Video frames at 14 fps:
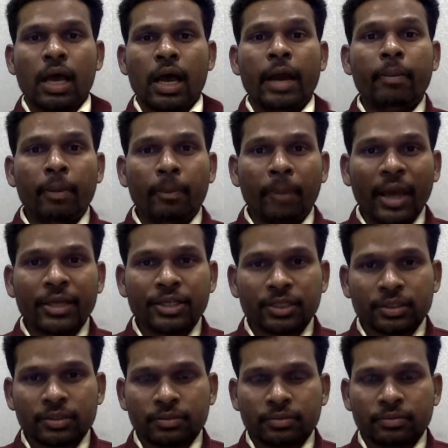and my
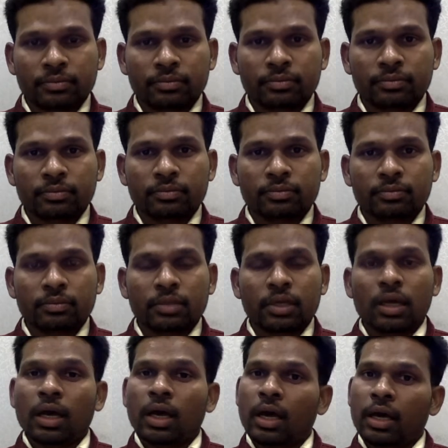passion
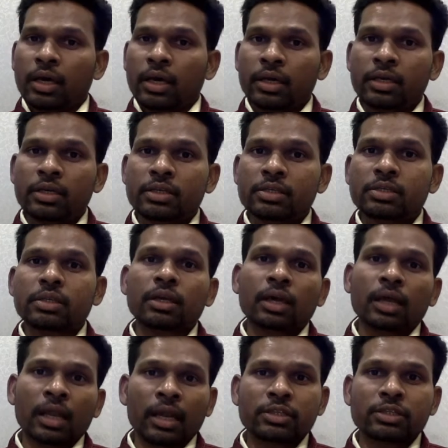is,
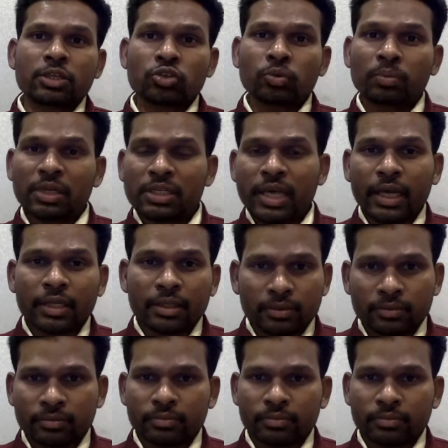let's assume, design.